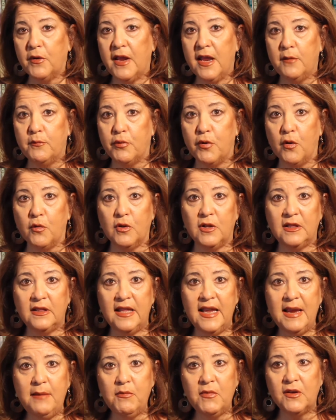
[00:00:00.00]
can
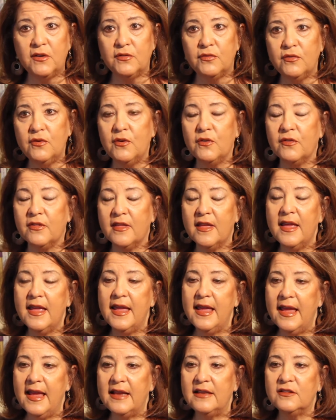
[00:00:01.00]
proclaim the truth.
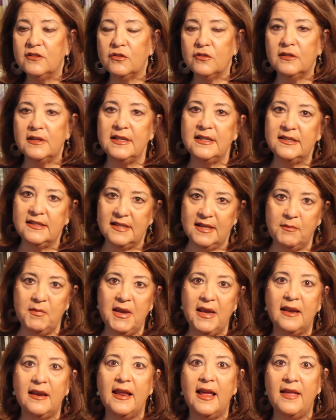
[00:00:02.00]
And certainly
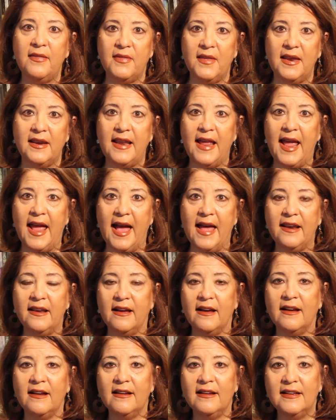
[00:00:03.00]
Simeon and then
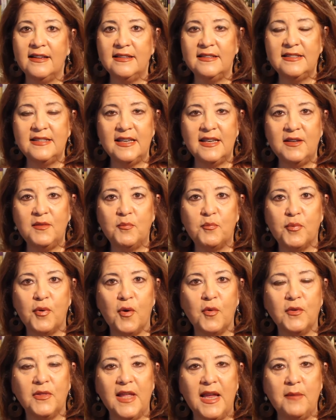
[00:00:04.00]
Anna did
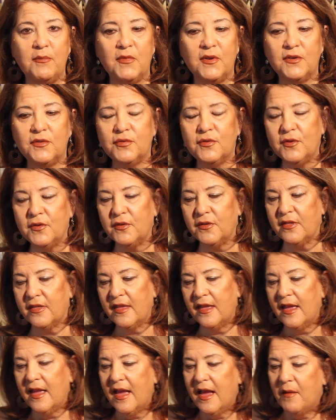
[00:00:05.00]
proclaim the
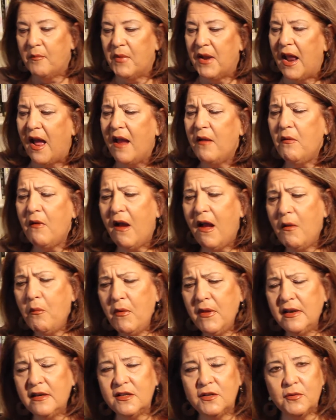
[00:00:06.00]
truth. But I, I
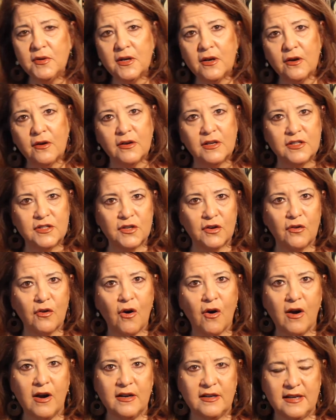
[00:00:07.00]
wanted to encourage your
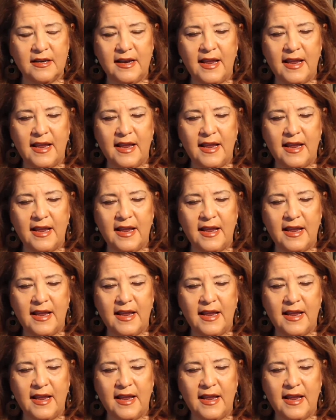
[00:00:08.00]
heart